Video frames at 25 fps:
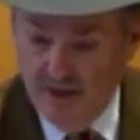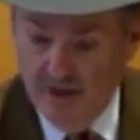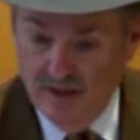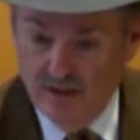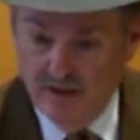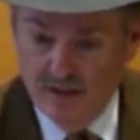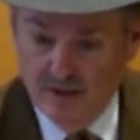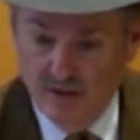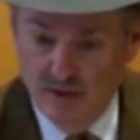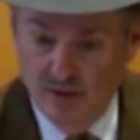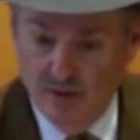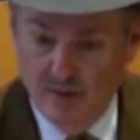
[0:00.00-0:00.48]

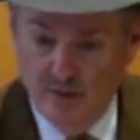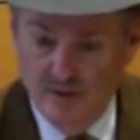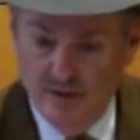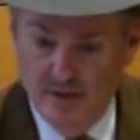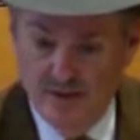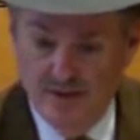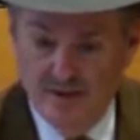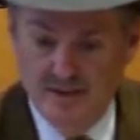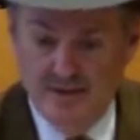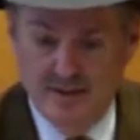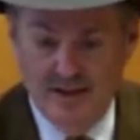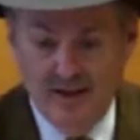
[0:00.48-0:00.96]
And so
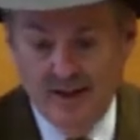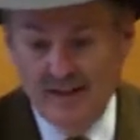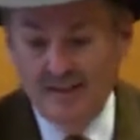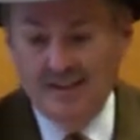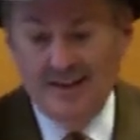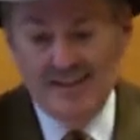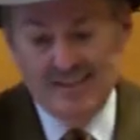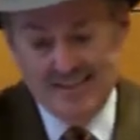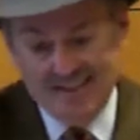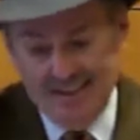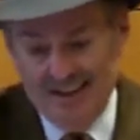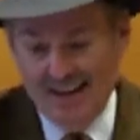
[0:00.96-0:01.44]
at the
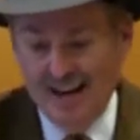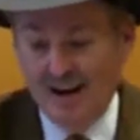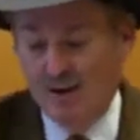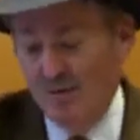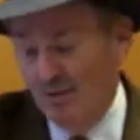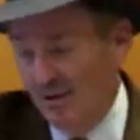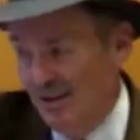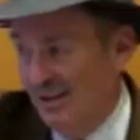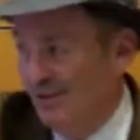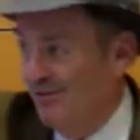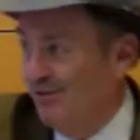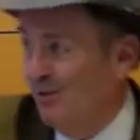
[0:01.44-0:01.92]
end I said
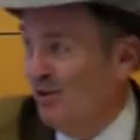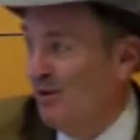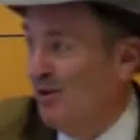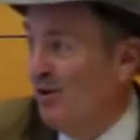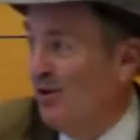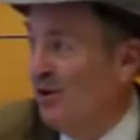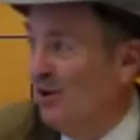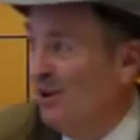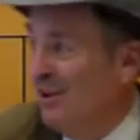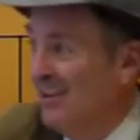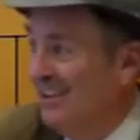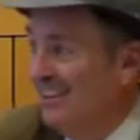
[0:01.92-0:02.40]
equity for
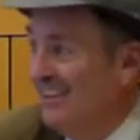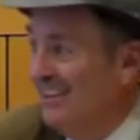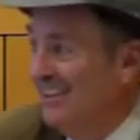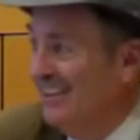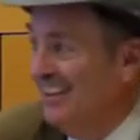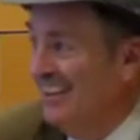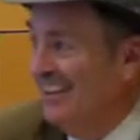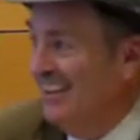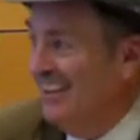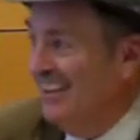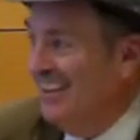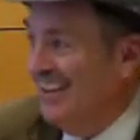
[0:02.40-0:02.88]

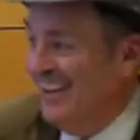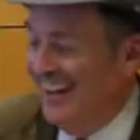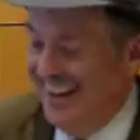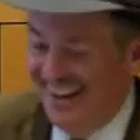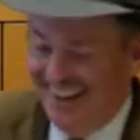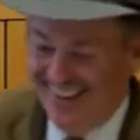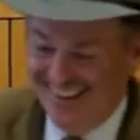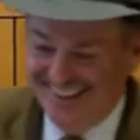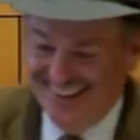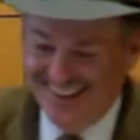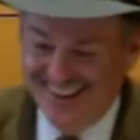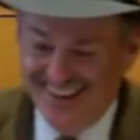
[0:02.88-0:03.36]
all,
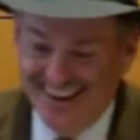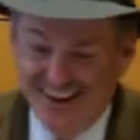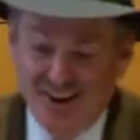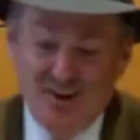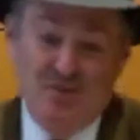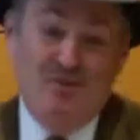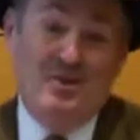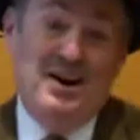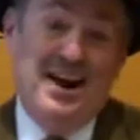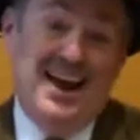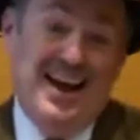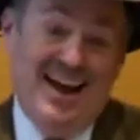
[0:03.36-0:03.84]
and
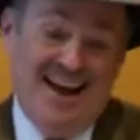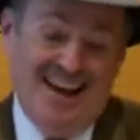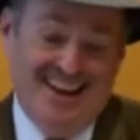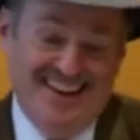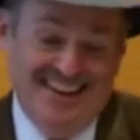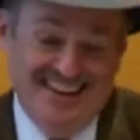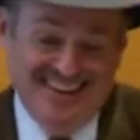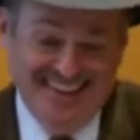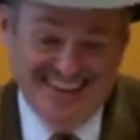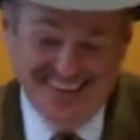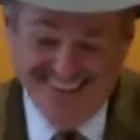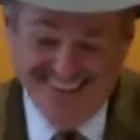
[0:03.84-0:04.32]
hooray.